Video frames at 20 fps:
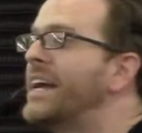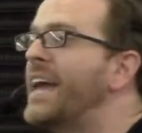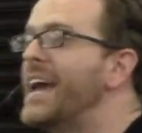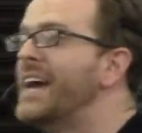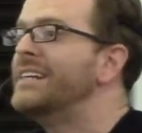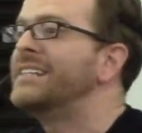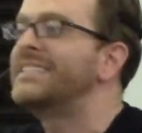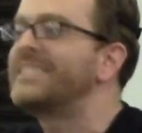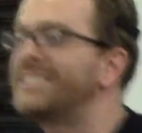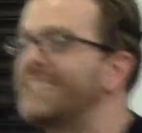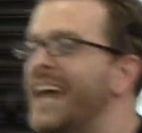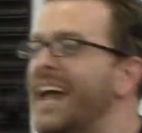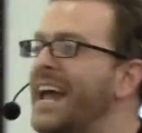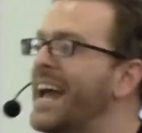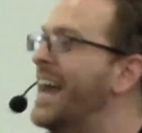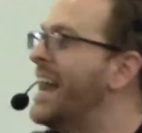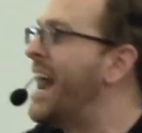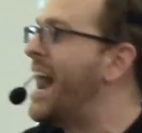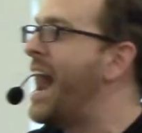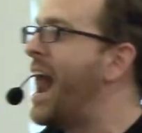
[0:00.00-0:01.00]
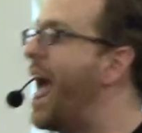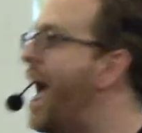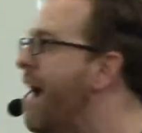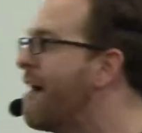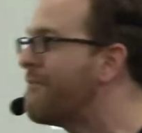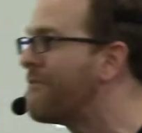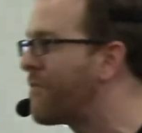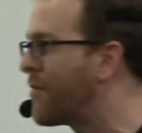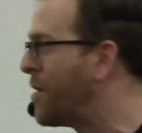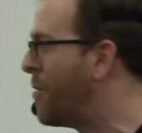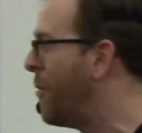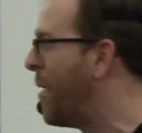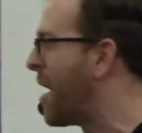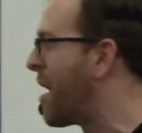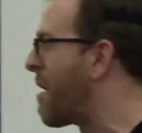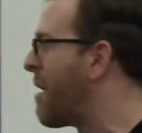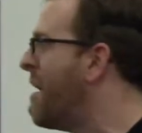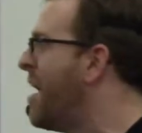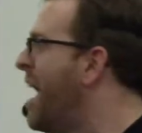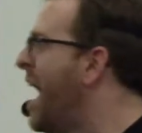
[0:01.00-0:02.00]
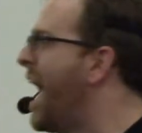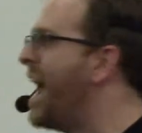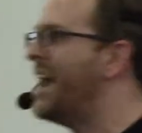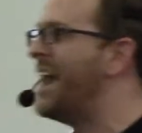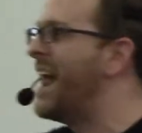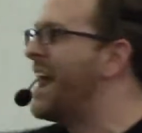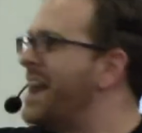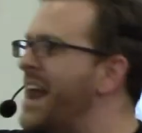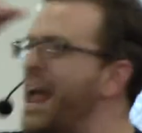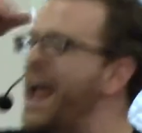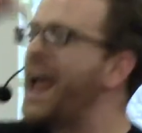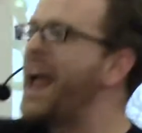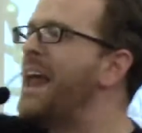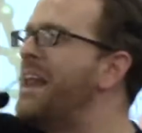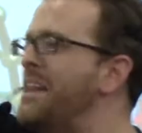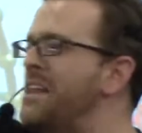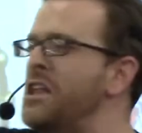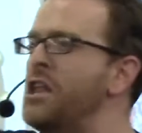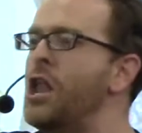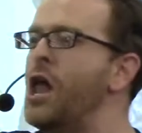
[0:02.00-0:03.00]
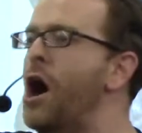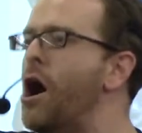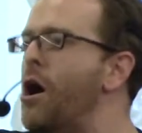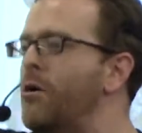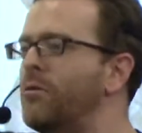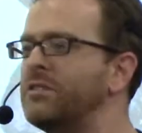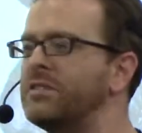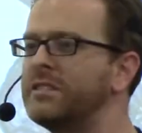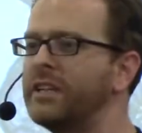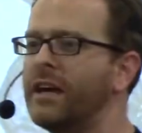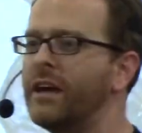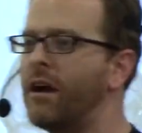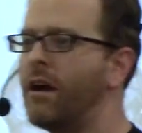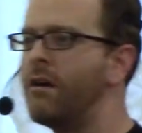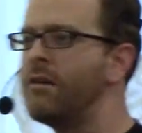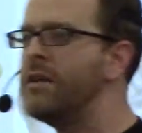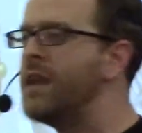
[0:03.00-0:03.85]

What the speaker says: kids singing it everywhere and then hitting notes that are